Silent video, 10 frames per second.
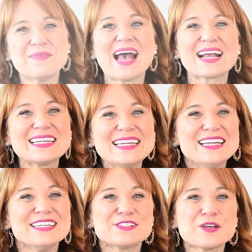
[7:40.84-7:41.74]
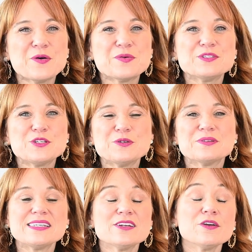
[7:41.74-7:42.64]
back. So
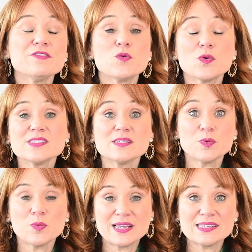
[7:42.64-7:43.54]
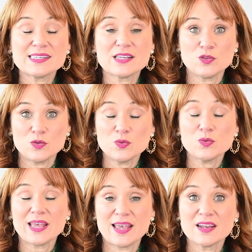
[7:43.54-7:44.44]
twos, here are 4 simple ways that
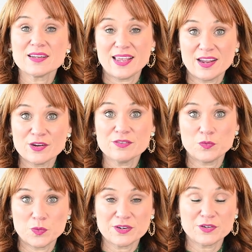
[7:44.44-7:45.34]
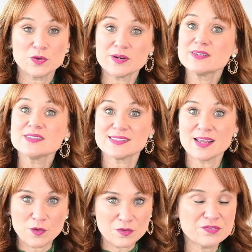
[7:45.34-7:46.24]
you can care for
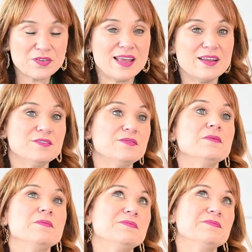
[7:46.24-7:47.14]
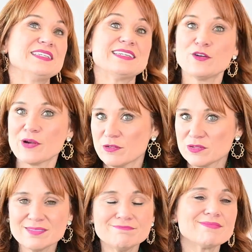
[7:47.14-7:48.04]
yourself and stay
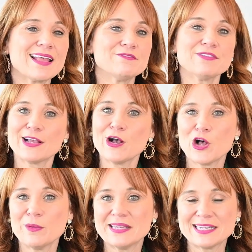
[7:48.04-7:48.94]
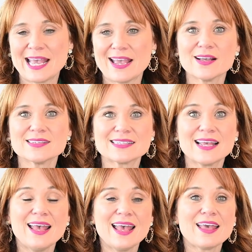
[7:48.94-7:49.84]
grounded and find calm in chaos.
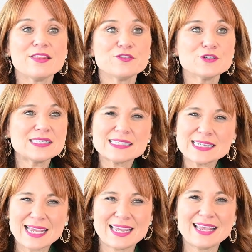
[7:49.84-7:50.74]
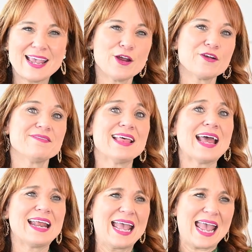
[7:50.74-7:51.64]
And the first is taking care of
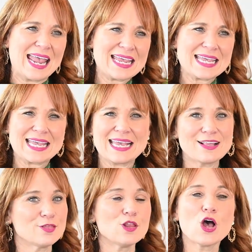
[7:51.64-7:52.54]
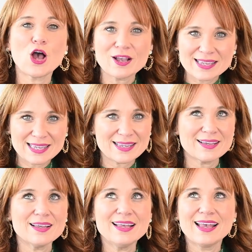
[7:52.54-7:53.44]
that aching,
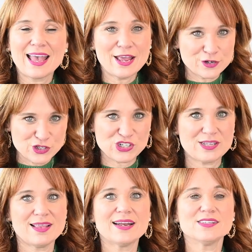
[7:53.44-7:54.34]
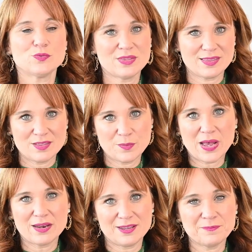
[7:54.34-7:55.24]
longing energy that is within the
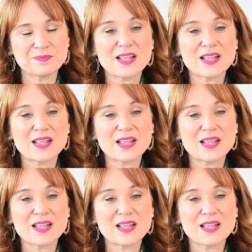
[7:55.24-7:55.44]
body.